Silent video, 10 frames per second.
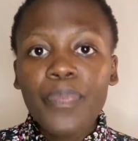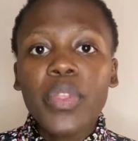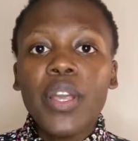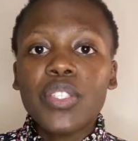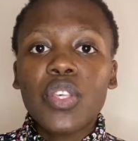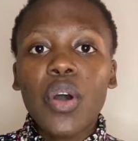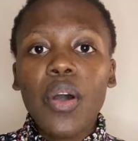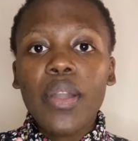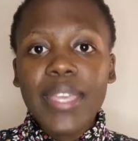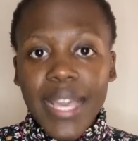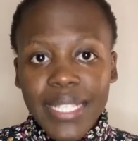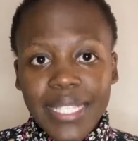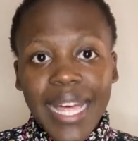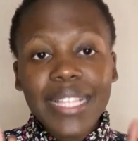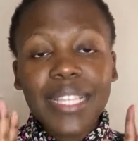So yes,
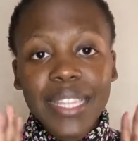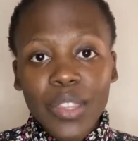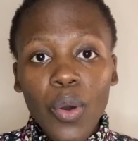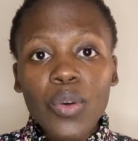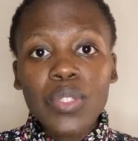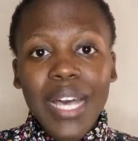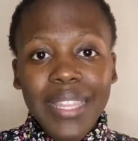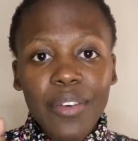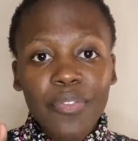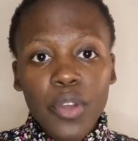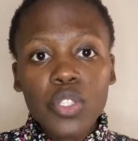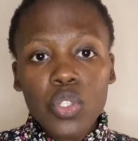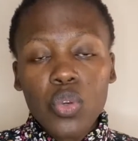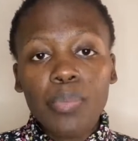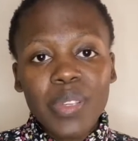those are the first
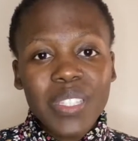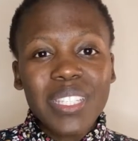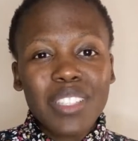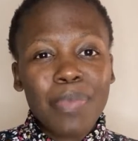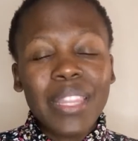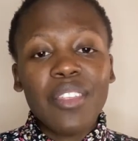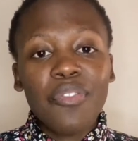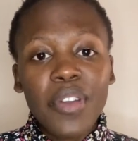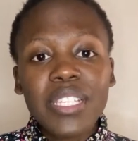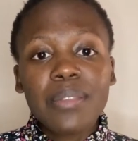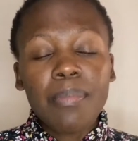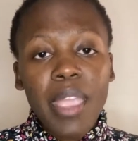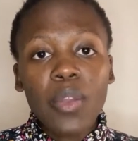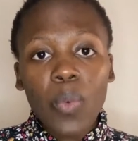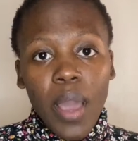two businesses, but the first
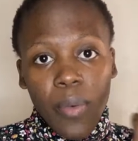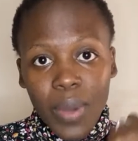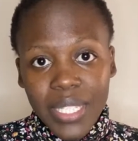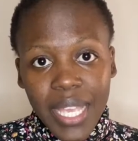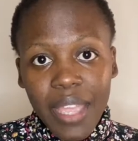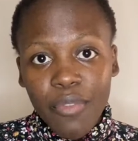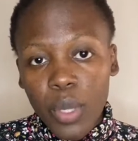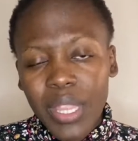main one was Avon.